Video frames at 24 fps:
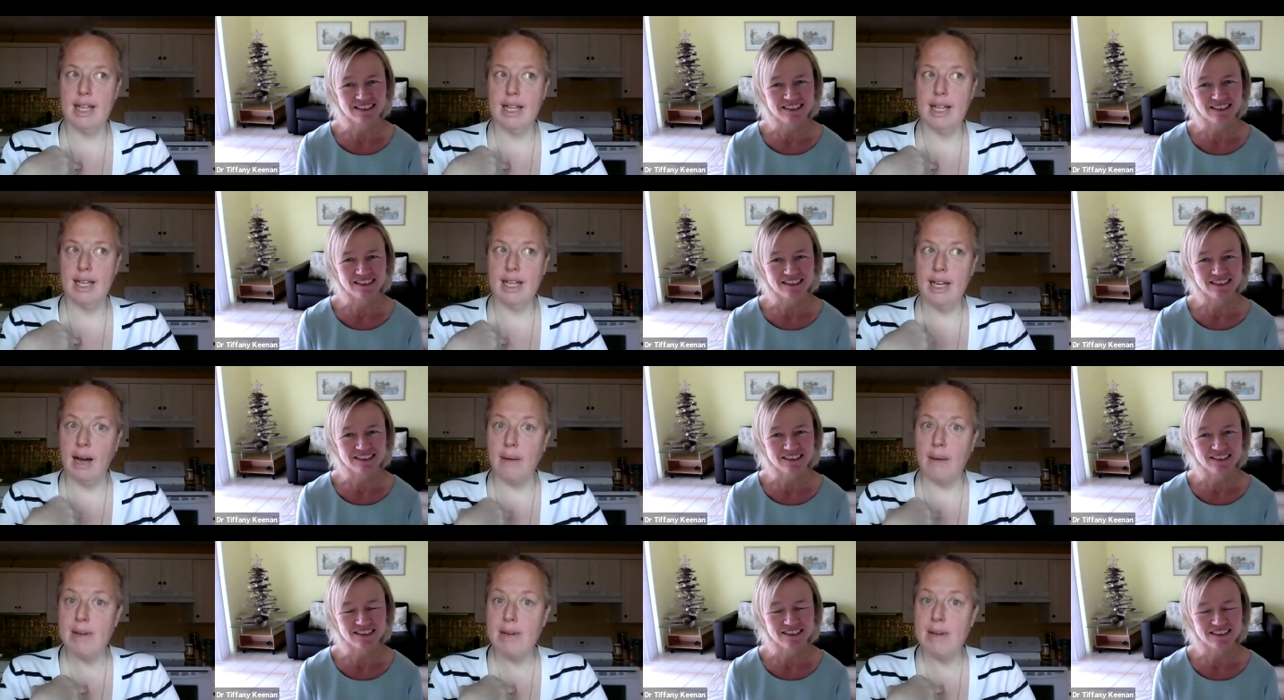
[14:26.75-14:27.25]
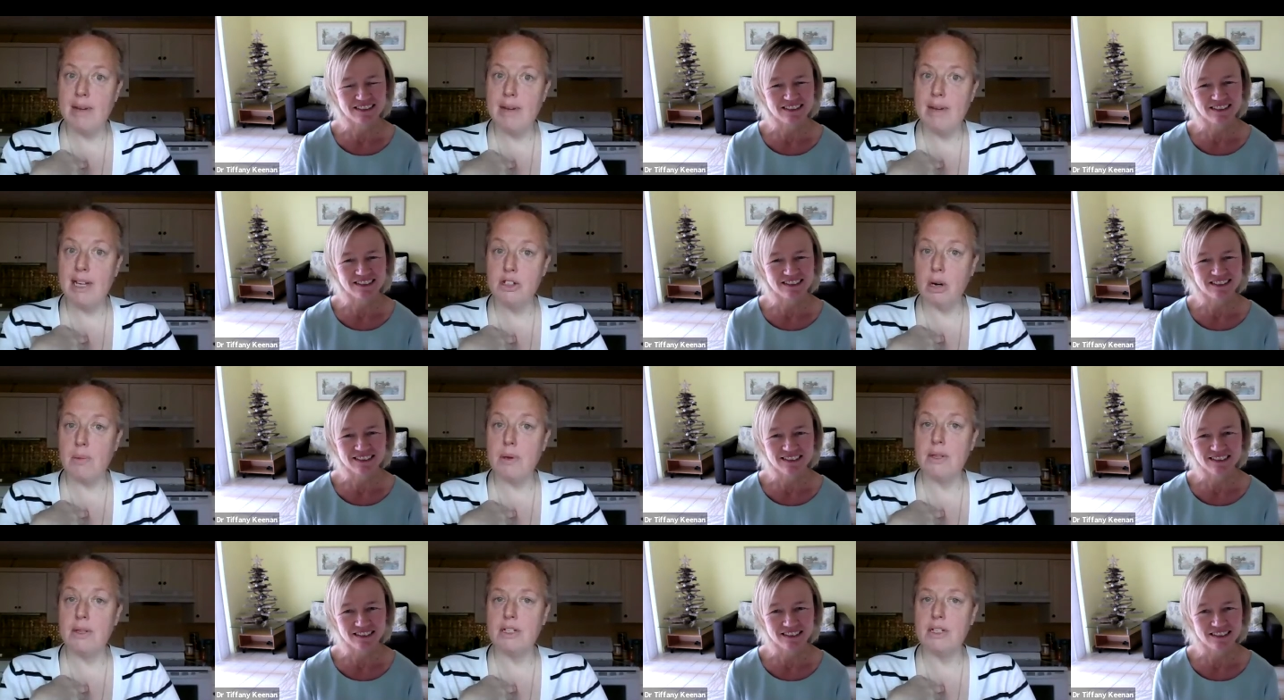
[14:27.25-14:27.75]
Speaker 1: got me in
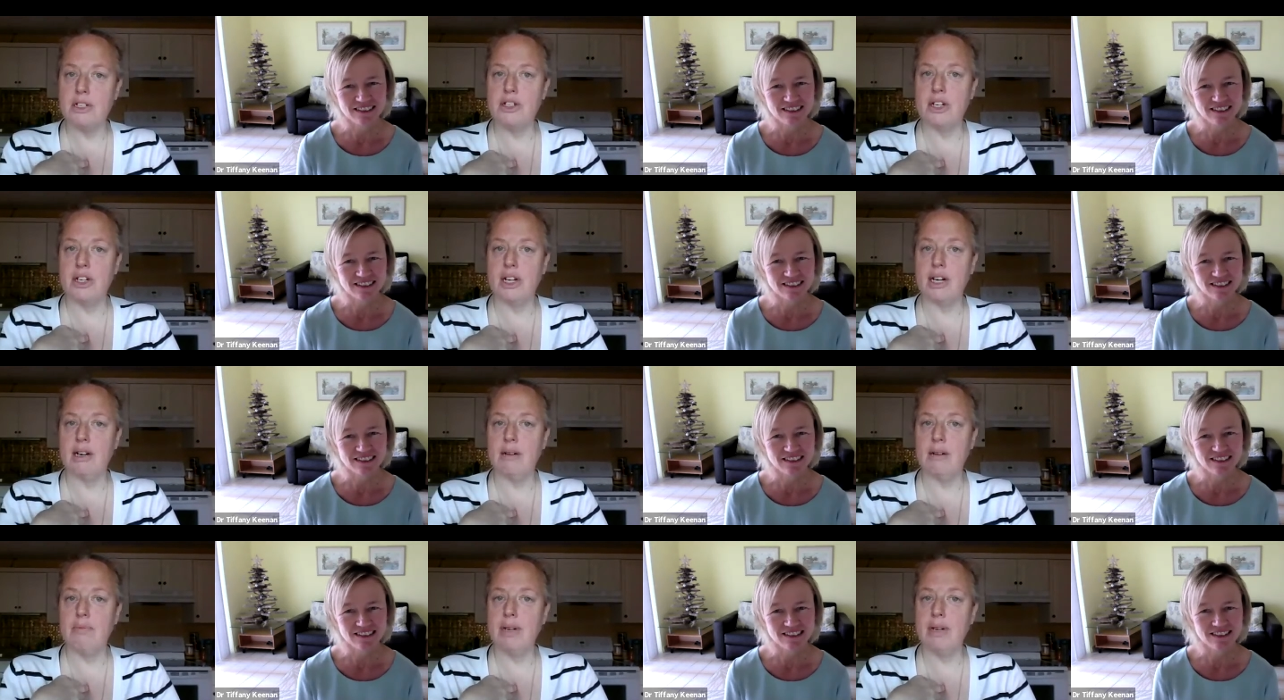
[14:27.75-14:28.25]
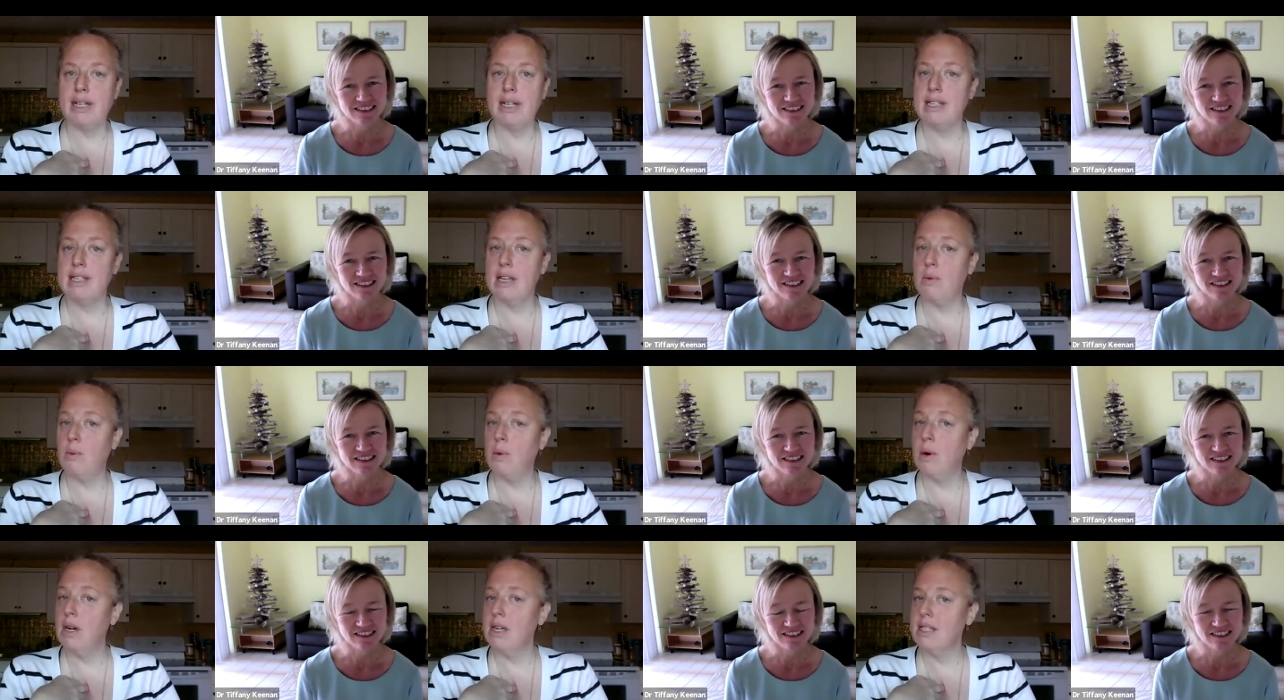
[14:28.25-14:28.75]
trouble this year because
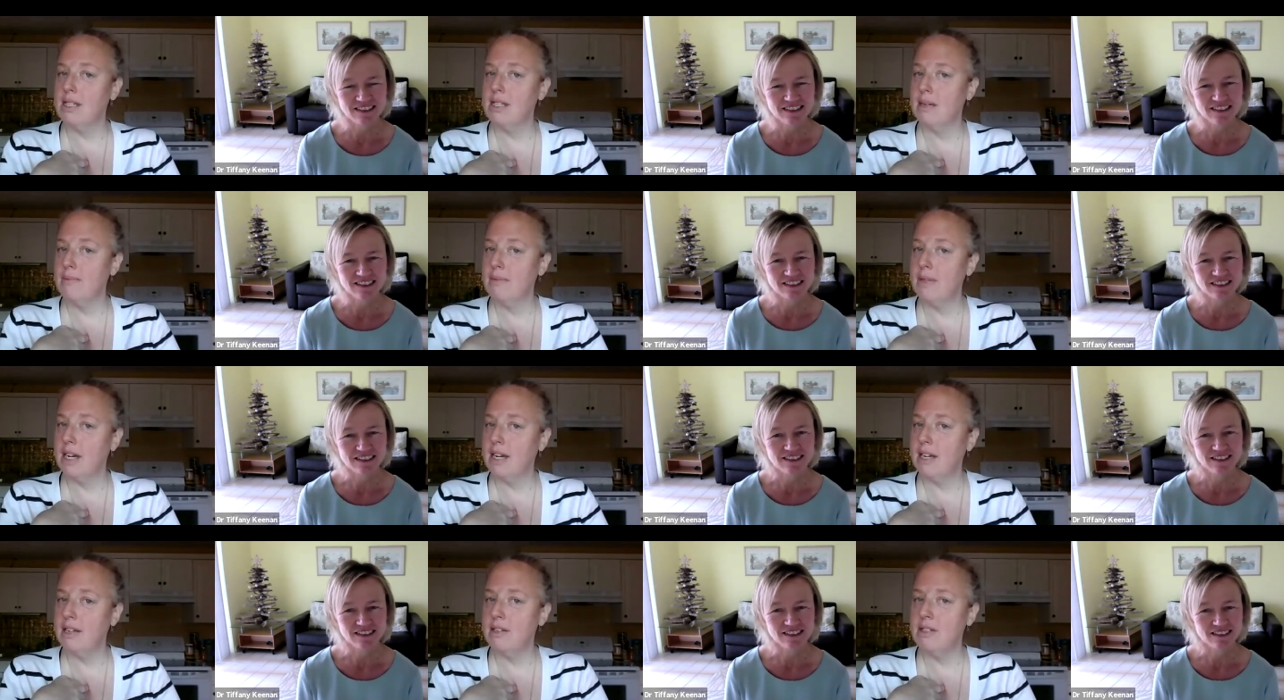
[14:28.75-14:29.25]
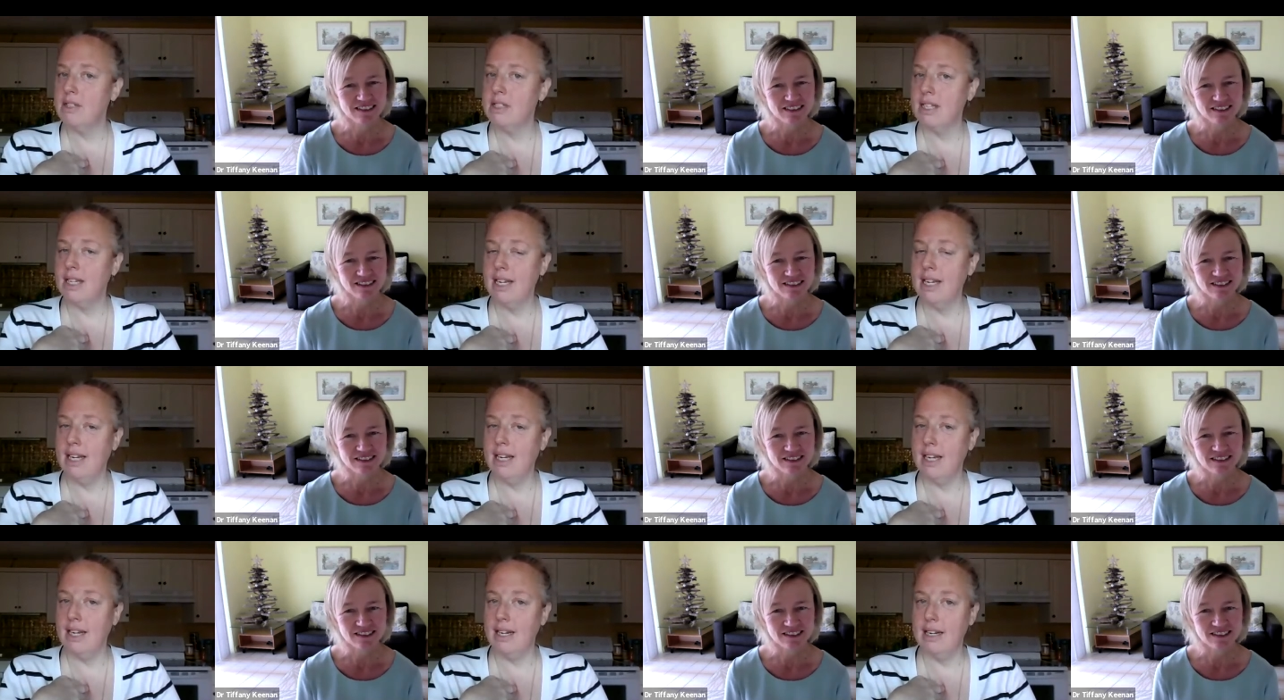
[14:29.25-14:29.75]
they weren't something I used
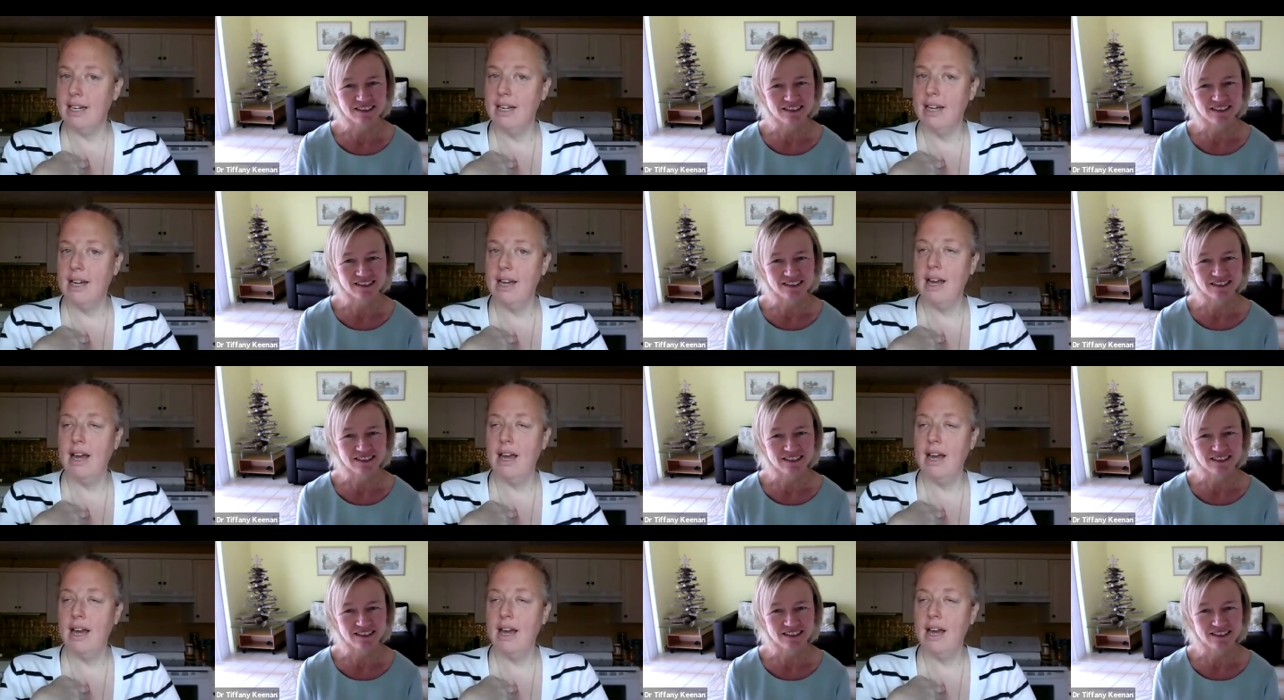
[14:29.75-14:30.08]
to eat.